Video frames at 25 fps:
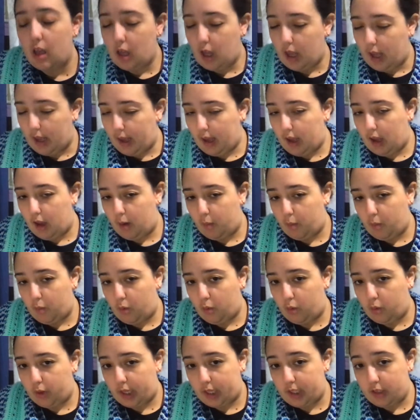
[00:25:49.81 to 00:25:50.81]

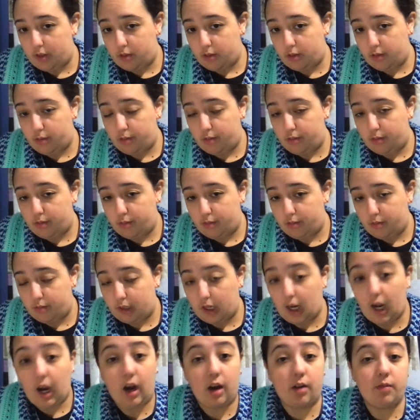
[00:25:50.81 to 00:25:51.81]
or kids who
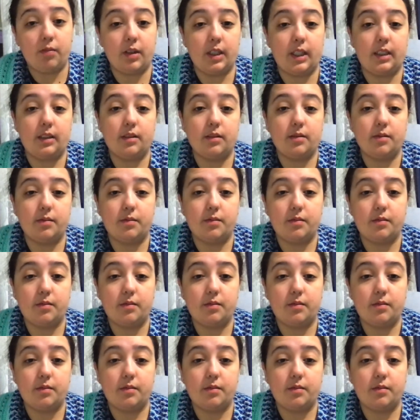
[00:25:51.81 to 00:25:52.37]
can't read,